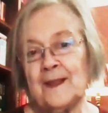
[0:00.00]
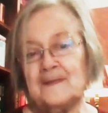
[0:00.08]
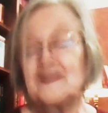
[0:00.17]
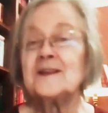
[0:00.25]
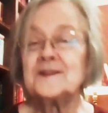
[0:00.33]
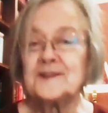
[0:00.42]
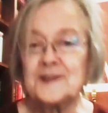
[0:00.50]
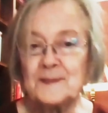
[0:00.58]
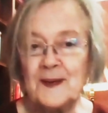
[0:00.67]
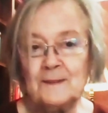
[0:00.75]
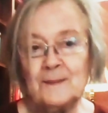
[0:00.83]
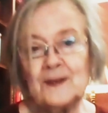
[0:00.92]
that
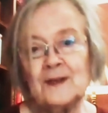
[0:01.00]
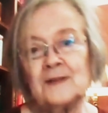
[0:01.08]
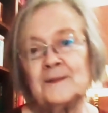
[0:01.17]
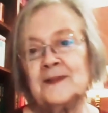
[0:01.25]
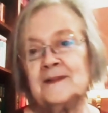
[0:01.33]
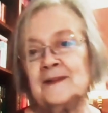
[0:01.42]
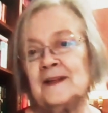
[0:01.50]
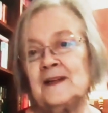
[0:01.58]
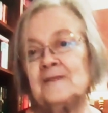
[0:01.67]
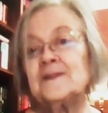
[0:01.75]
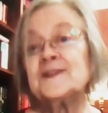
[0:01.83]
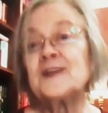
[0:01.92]
suspend Parliament
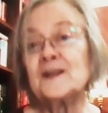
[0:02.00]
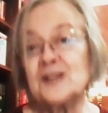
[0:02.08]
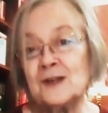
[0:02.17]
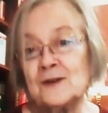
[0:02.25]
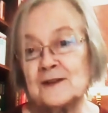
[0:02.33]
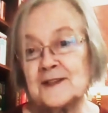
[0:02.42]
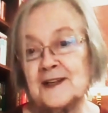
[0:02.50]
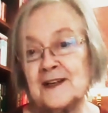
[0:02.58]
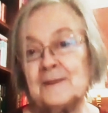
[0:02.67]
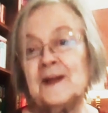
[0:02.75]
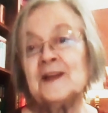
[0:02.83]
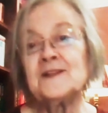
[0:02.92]
for such a long
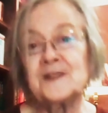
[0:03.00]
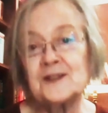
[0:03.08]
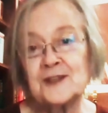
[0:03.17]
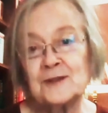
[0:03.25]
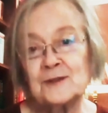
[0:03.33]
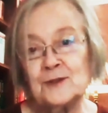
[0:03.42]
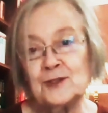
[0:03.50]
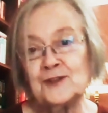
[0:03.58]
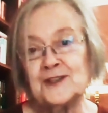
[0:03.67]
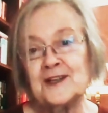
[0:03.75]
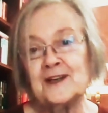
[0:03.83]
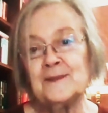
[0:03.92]
time at such a crucial
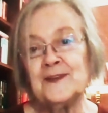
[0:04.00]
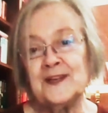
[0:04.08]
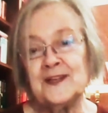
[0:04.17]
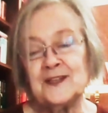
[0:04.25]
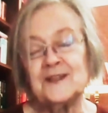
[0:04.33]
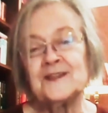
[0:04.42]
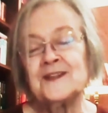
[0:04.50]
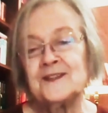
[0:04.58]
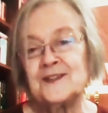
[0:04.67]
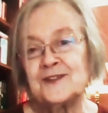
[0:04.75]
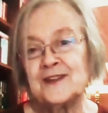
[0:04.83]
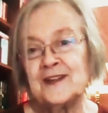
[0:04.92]
time in the nation's
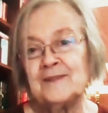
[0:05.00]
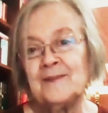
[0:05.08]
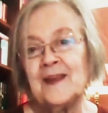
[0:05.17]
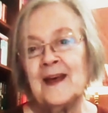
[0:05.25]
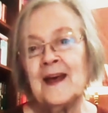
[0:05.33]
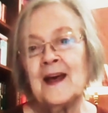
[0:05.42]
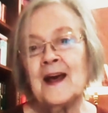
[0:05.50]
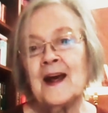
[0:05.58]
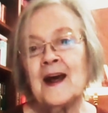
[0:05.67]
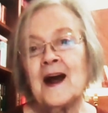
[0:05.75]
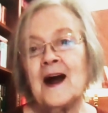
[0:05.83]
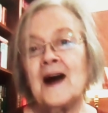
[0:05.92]
history,
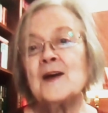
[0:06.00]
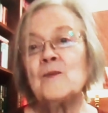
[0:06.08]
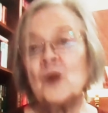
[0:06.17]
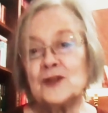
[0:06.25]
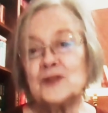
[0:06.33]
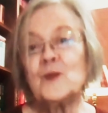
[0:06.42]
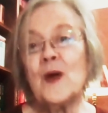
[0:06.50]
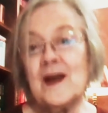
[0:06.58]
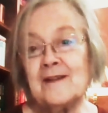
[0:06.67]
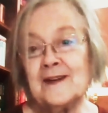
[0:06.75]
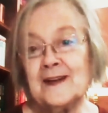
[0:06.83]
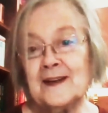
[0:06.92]
I was
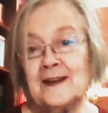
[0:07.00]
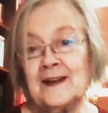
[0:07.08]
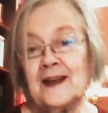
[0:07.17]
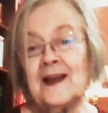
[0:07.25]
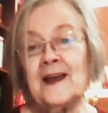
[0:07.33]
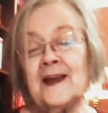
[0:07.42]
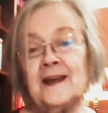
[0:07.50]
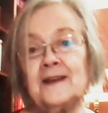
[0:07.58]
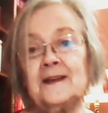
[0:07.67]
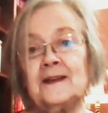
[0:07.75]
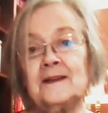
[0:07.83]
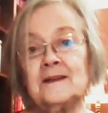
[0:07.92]
wearing
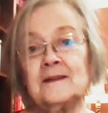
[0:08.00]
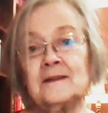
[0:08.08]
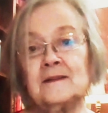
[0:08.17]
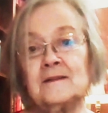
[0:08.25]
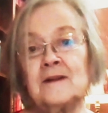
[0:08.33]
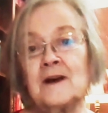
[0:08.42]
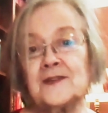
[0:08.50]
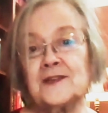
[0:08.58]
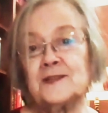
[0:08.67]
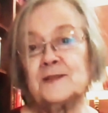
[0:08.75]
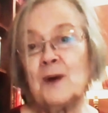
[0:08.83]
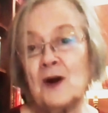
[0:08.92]
a rather
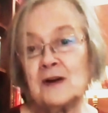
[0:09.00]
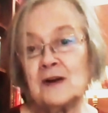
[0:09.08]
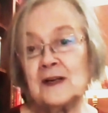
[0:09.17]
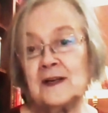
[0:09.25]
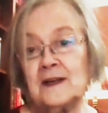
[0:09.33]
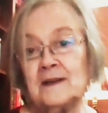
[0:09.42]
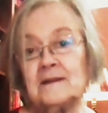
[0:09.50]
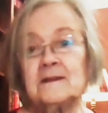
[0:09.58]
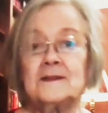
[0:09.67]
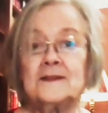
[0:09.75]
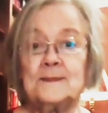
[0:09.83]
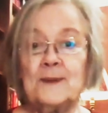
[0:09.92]
sparkly
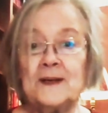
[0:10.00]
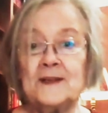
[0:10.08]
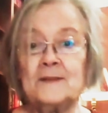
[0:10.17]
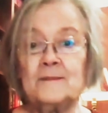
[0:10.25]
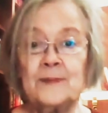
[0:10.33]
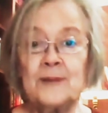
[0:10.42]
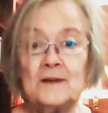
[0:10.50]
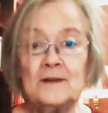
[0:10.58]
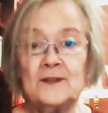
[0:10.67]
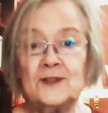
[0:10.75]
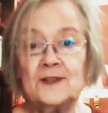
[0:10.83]
spider brooch.